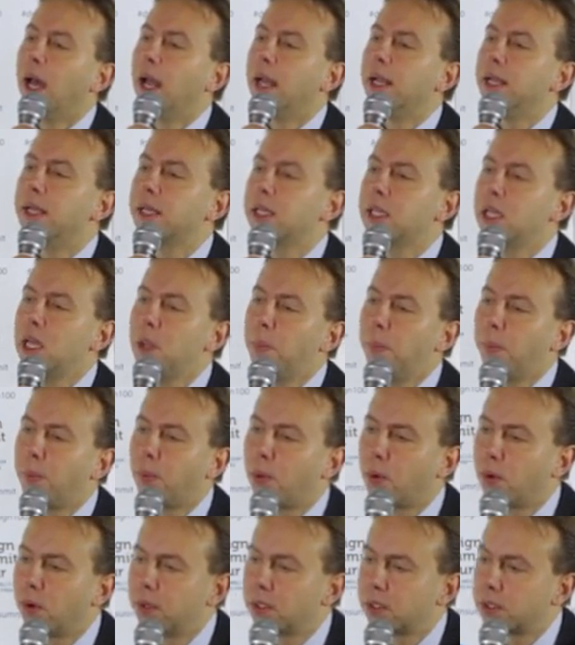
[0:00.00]
The key
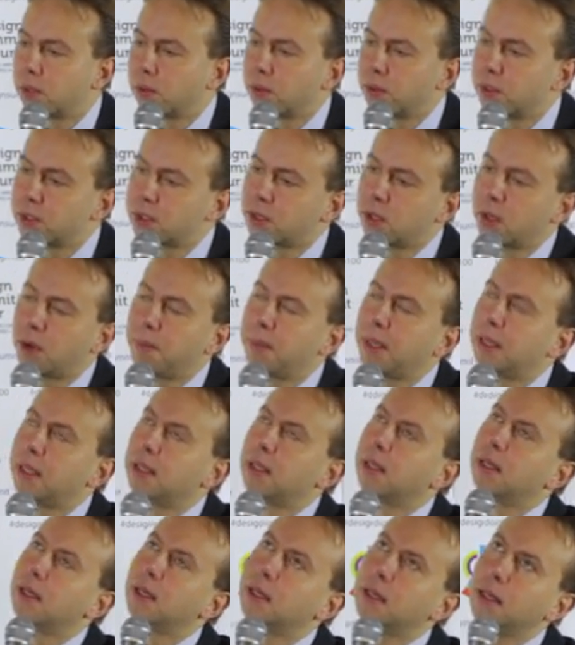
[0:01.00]
point also, I
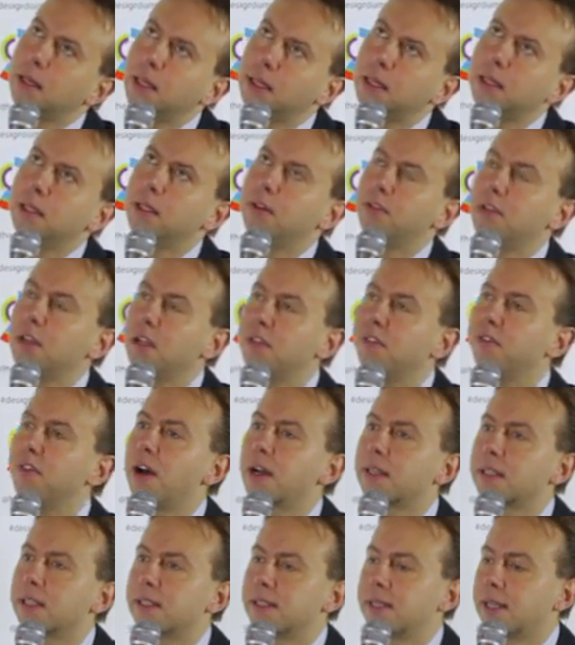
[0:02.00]
mean, the real
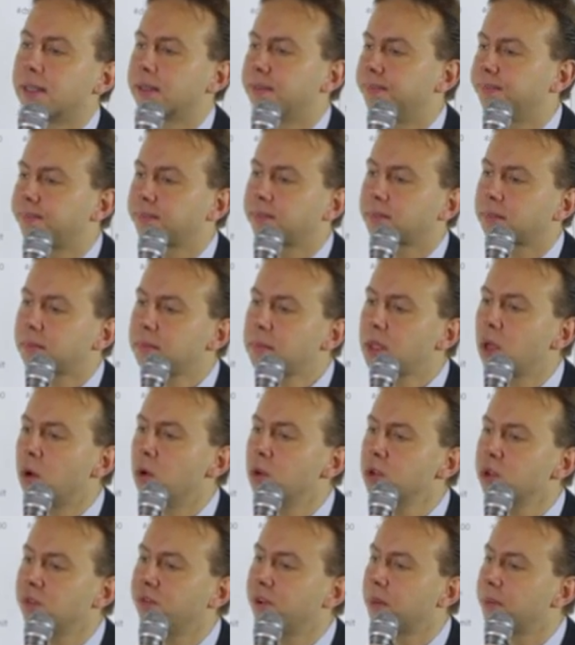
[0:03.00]
fact is that
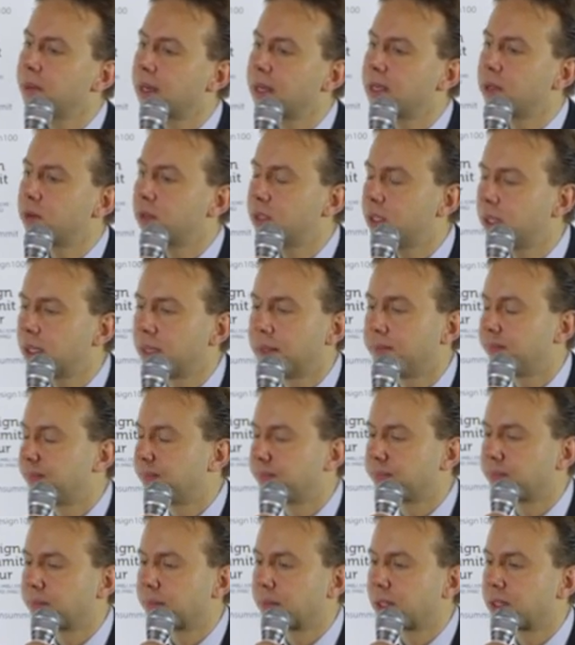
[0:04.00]
also from a
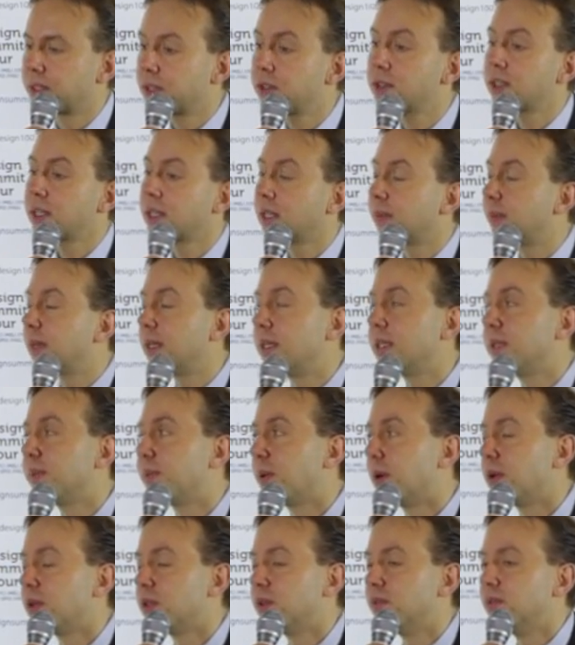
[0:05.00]
sustainability
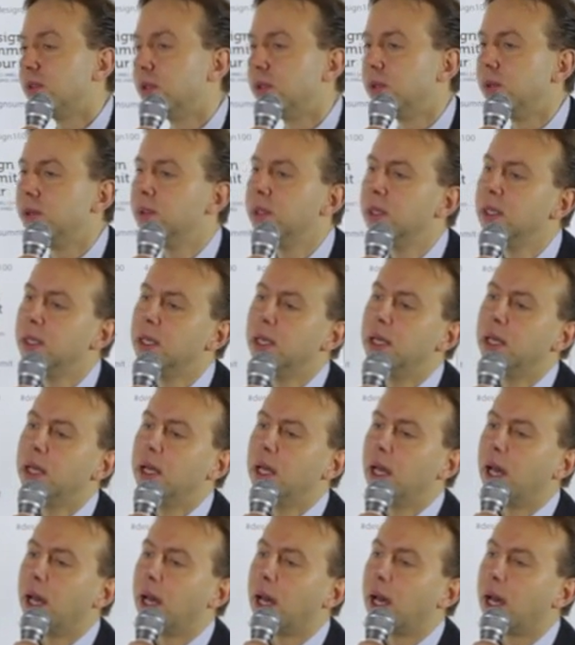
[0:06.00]
point of view,
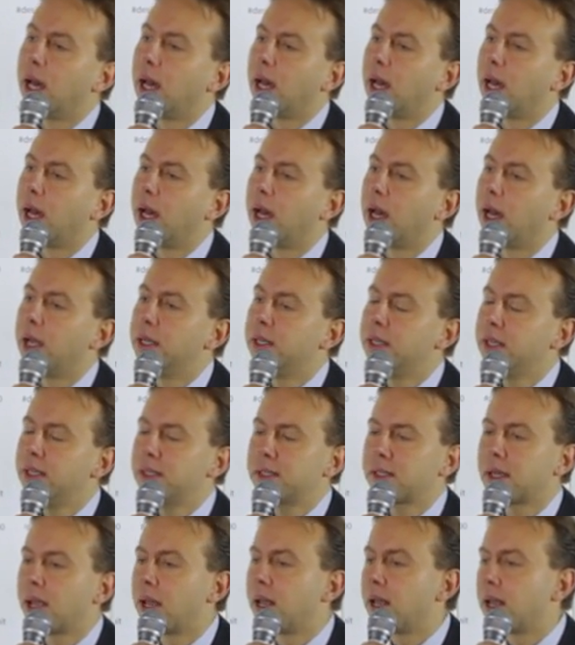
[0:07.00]

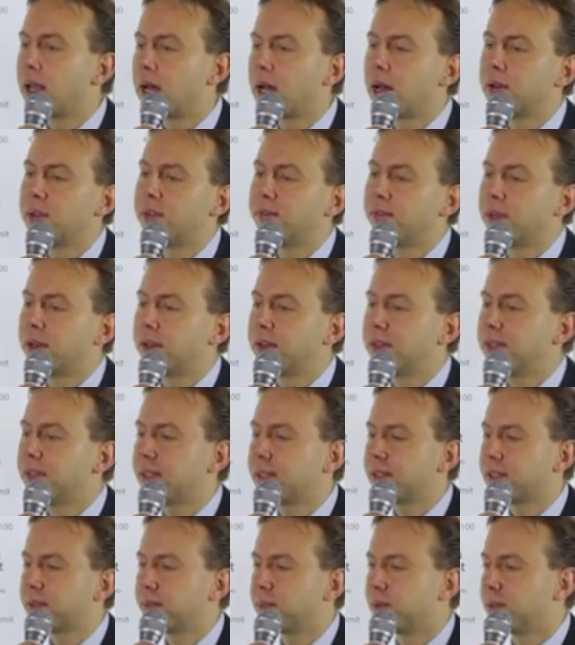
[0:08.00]
this allowed a very
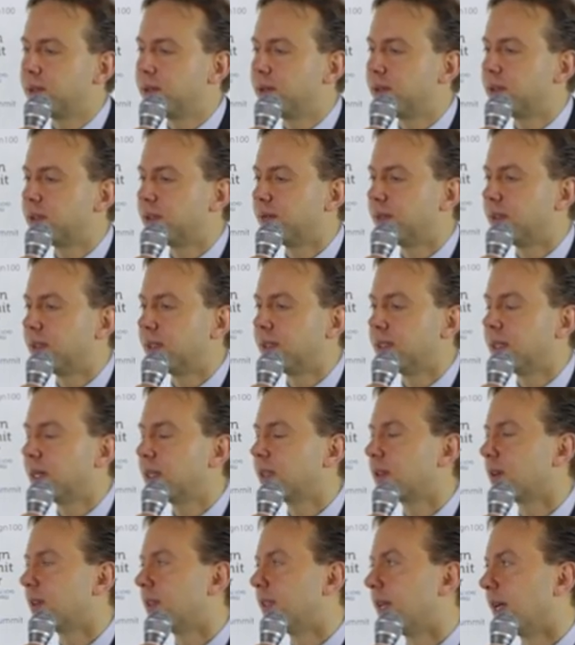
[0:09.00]
sensible use of the
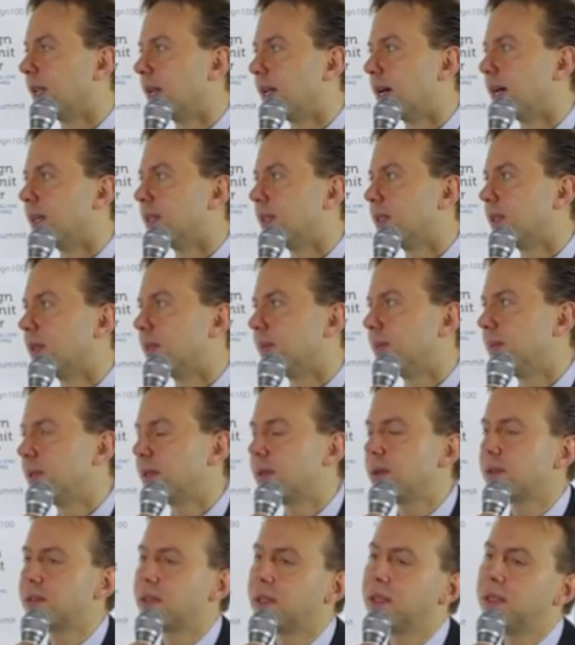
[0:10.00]
natural daylight,
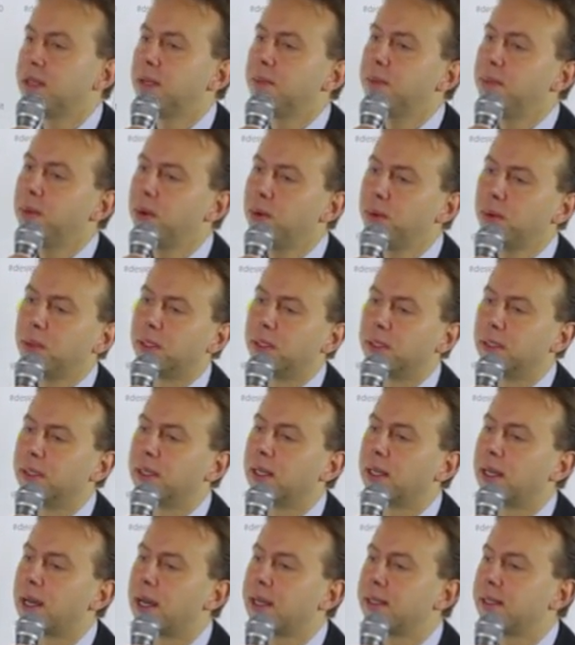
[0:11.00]
because in the morning
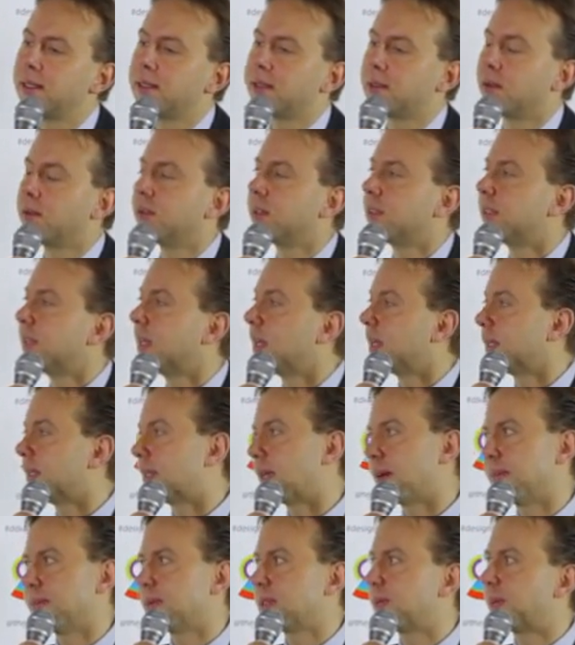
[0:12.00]
the light is on the
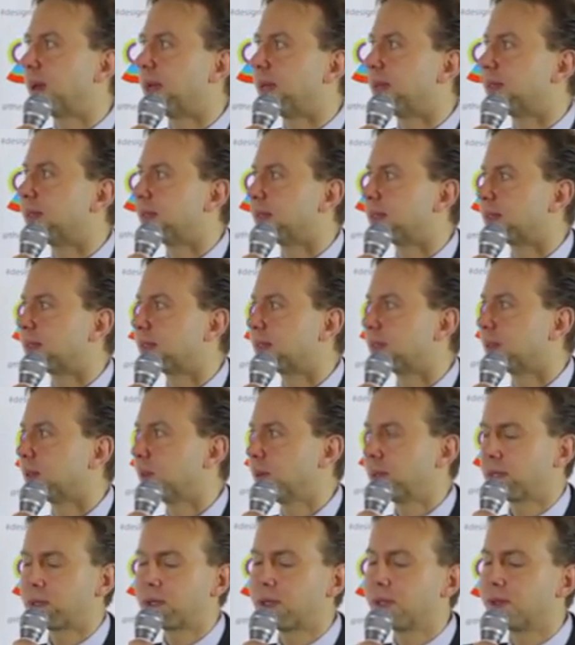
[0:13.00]
daytime spaces.
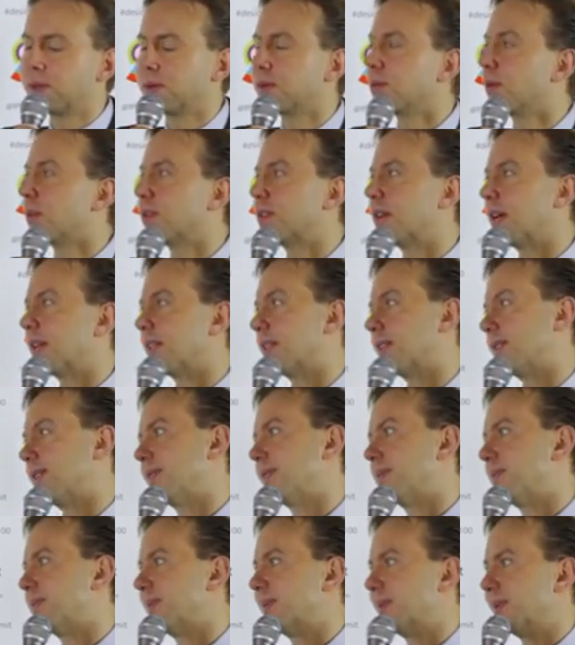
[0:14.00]
We couldn't rotate
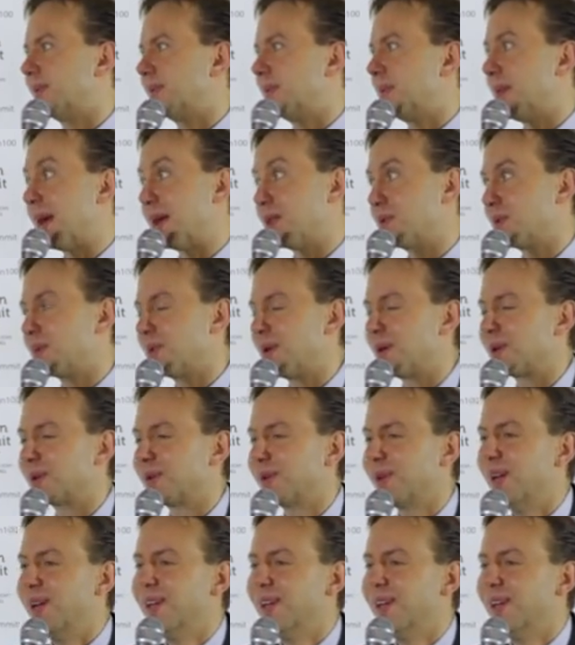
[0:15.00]
the mansion block,